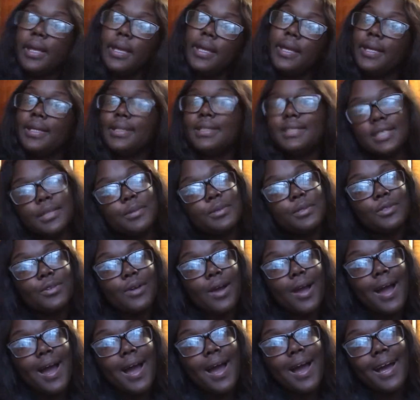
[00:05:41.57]
And
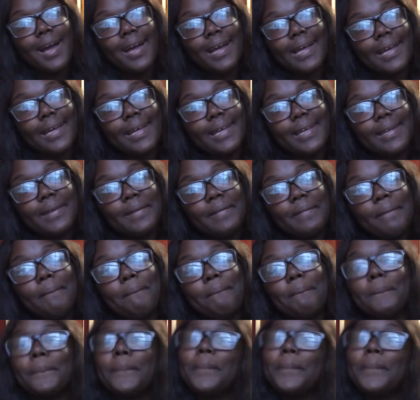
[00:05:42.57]
subscribe.